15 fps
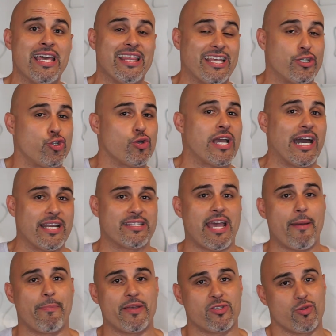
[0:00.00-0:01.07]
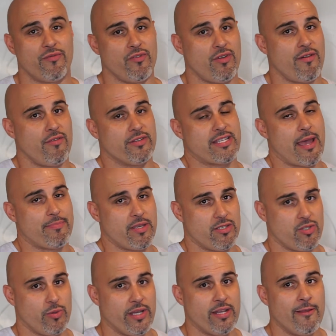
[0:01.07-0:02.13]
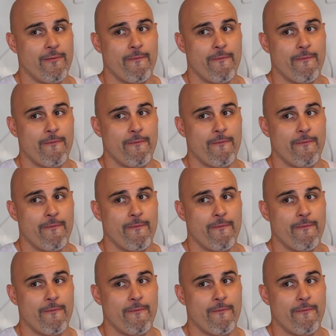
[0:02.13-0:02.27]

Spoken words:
that you got to tap into if you never tapped into it.